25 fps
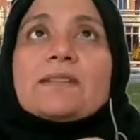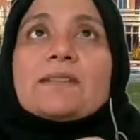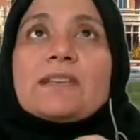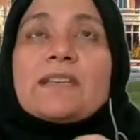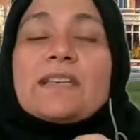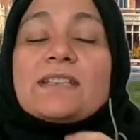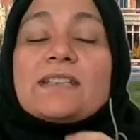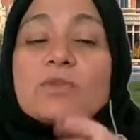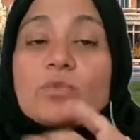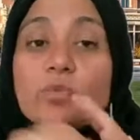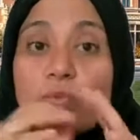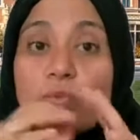
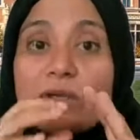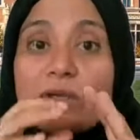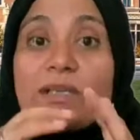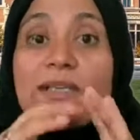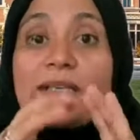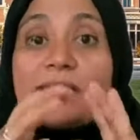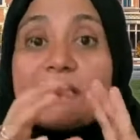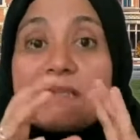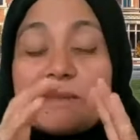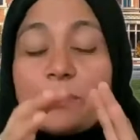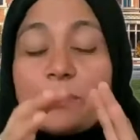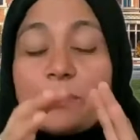It
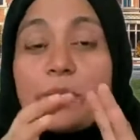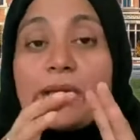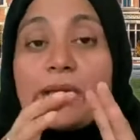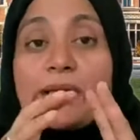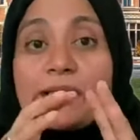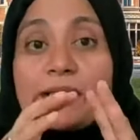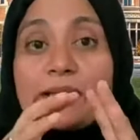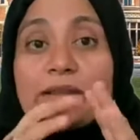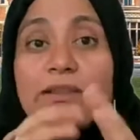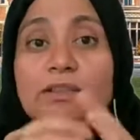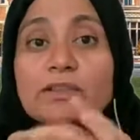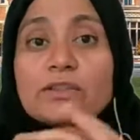really
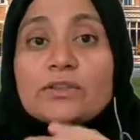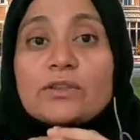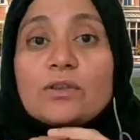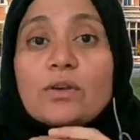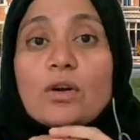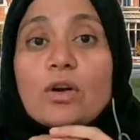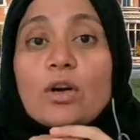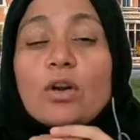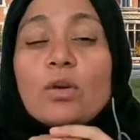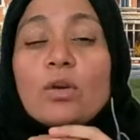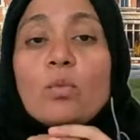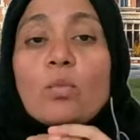depends
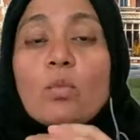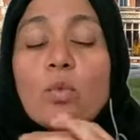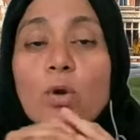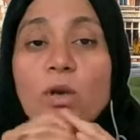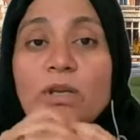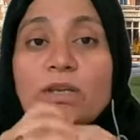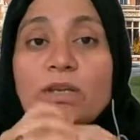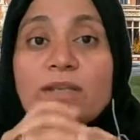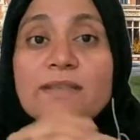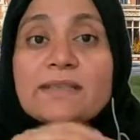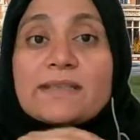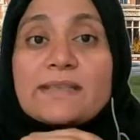on
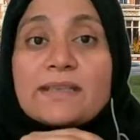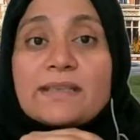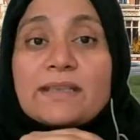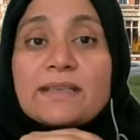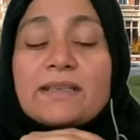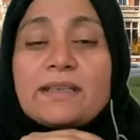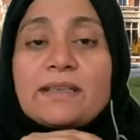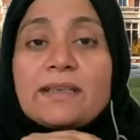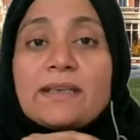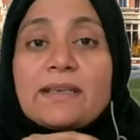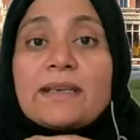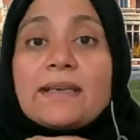what is
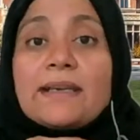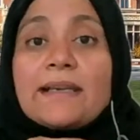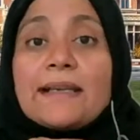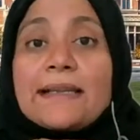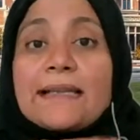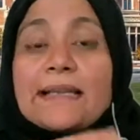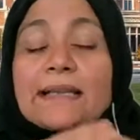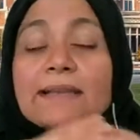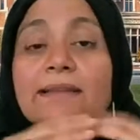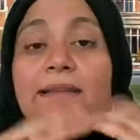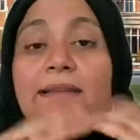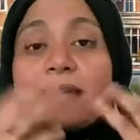it
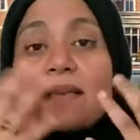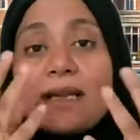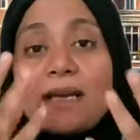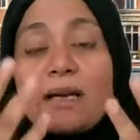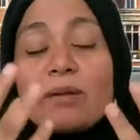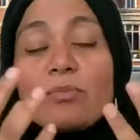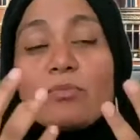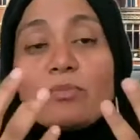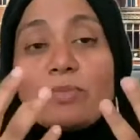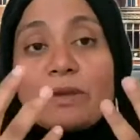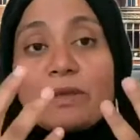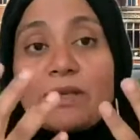that the
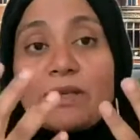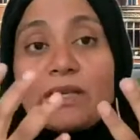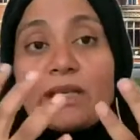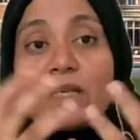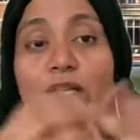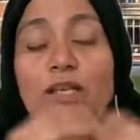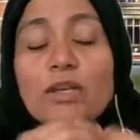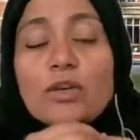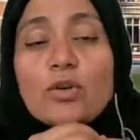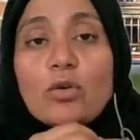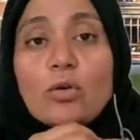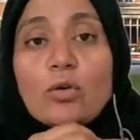
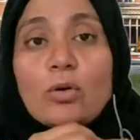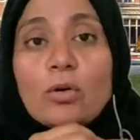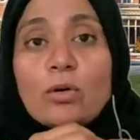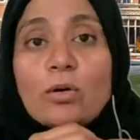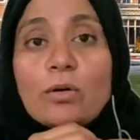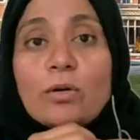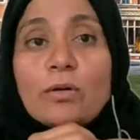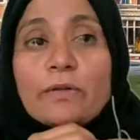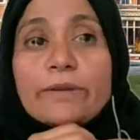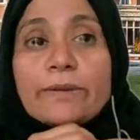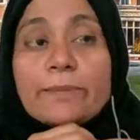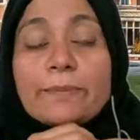company
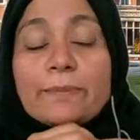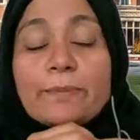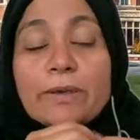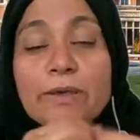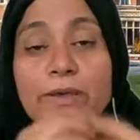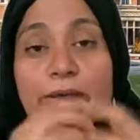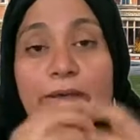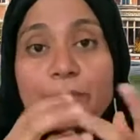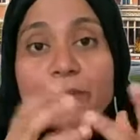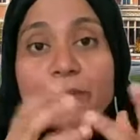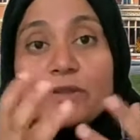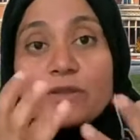or the
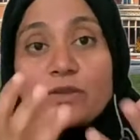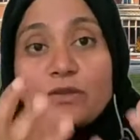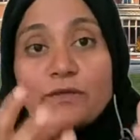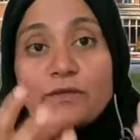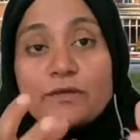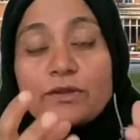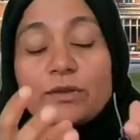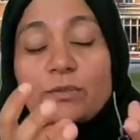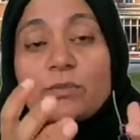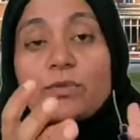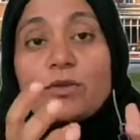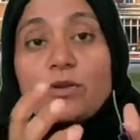purpose of
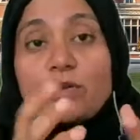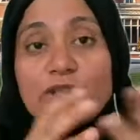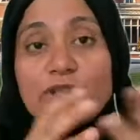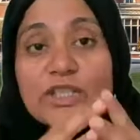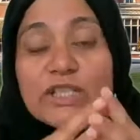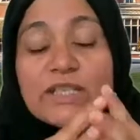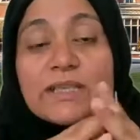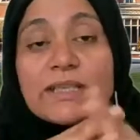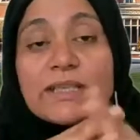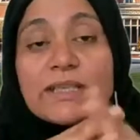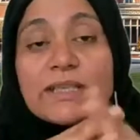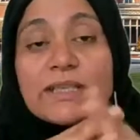the
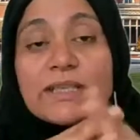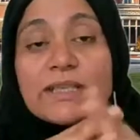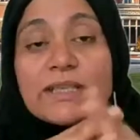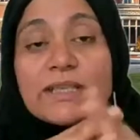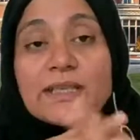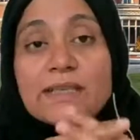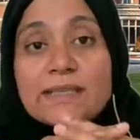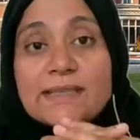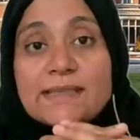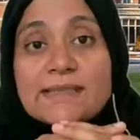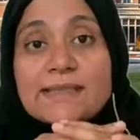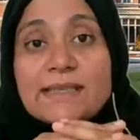project
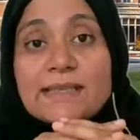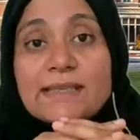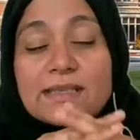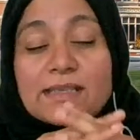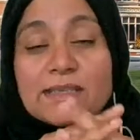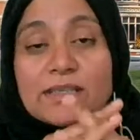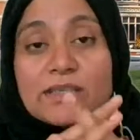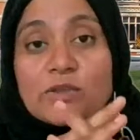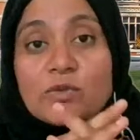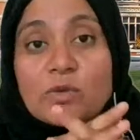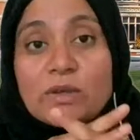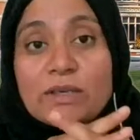is
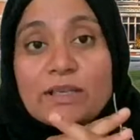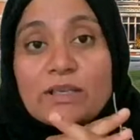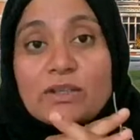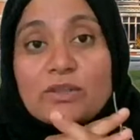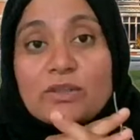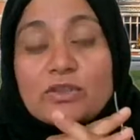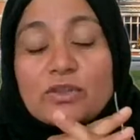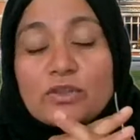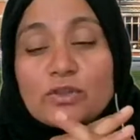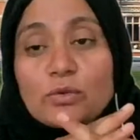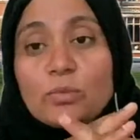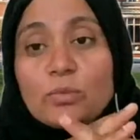that's trying
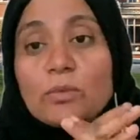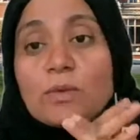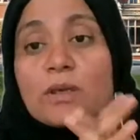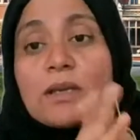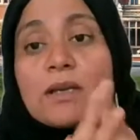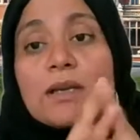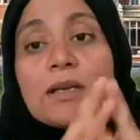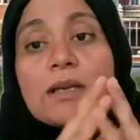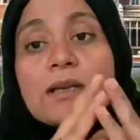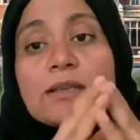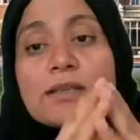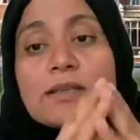to do.
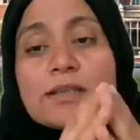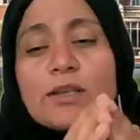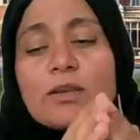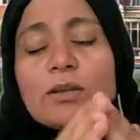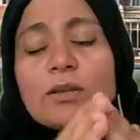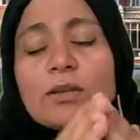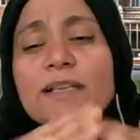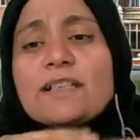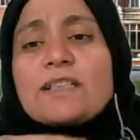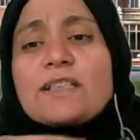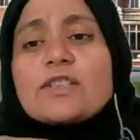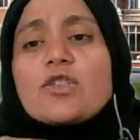So
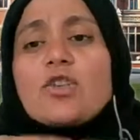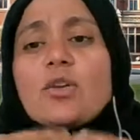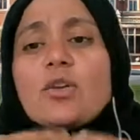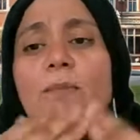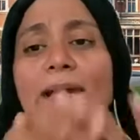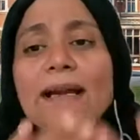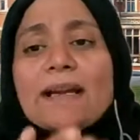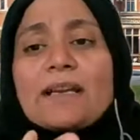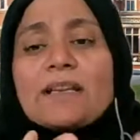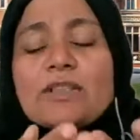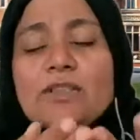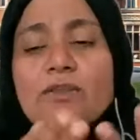let's go
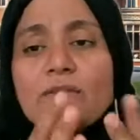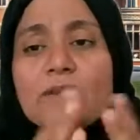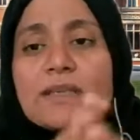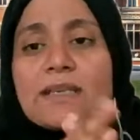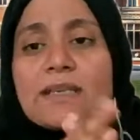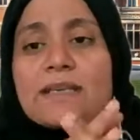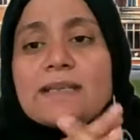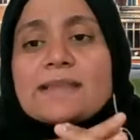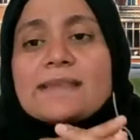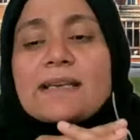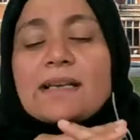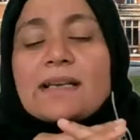back to the
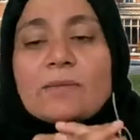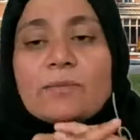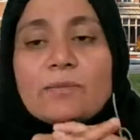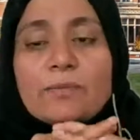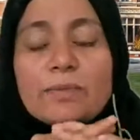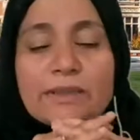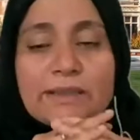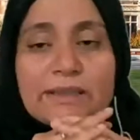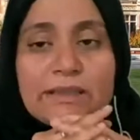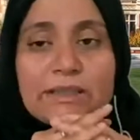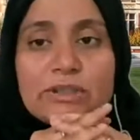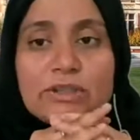example
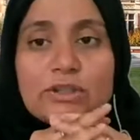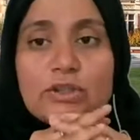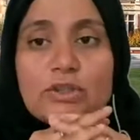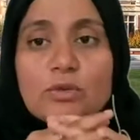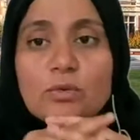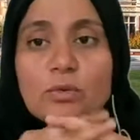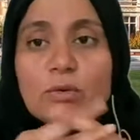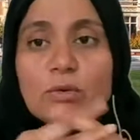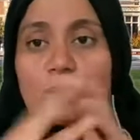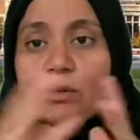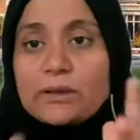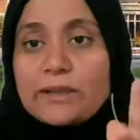that you
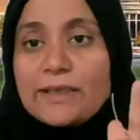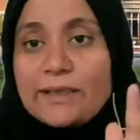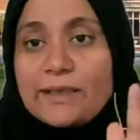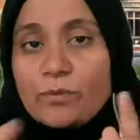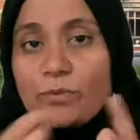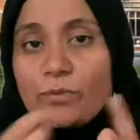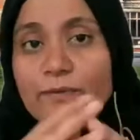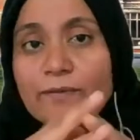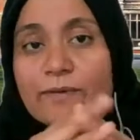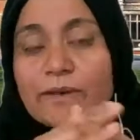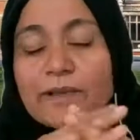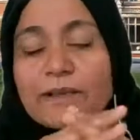all had
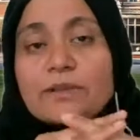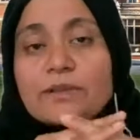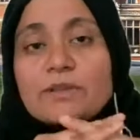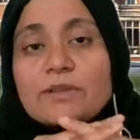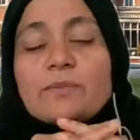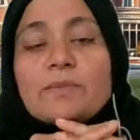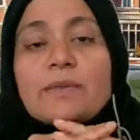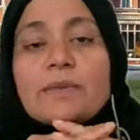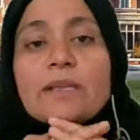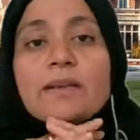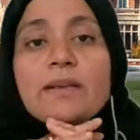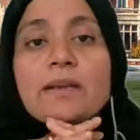provided
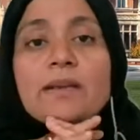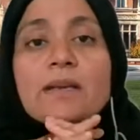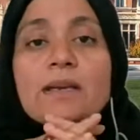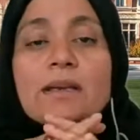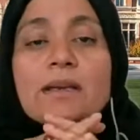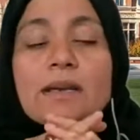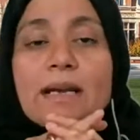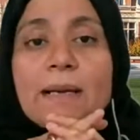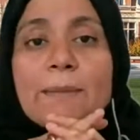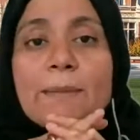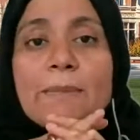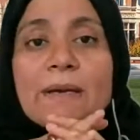me
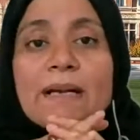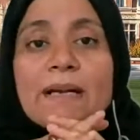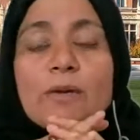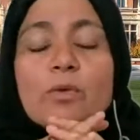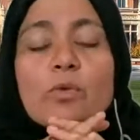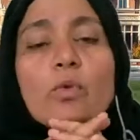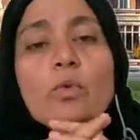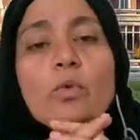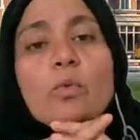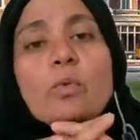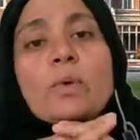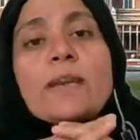
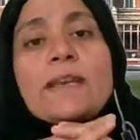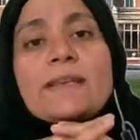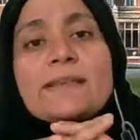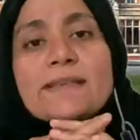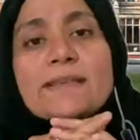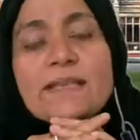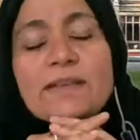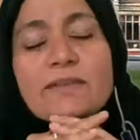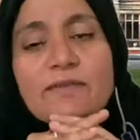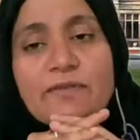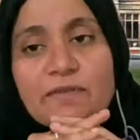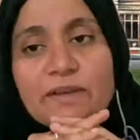about
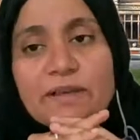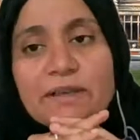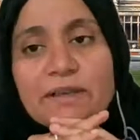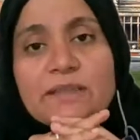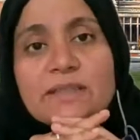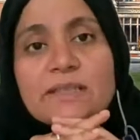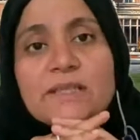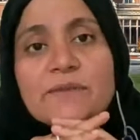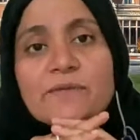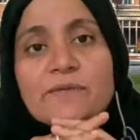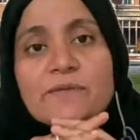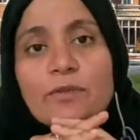raising
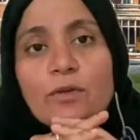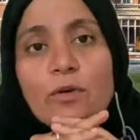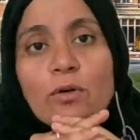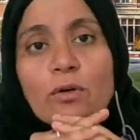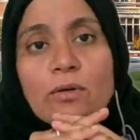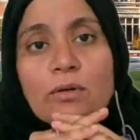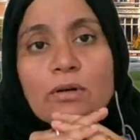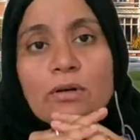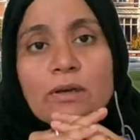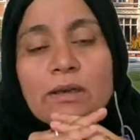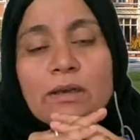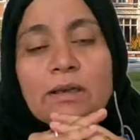funds
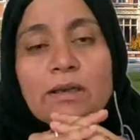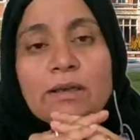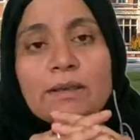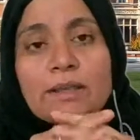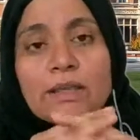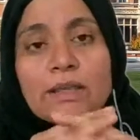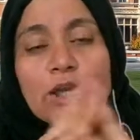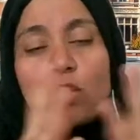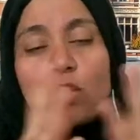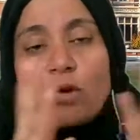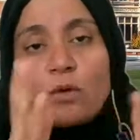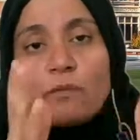for the
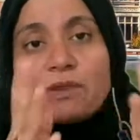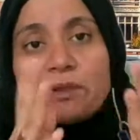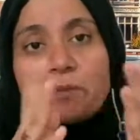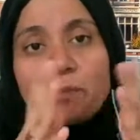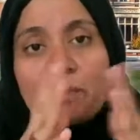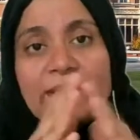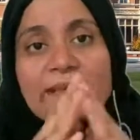COVID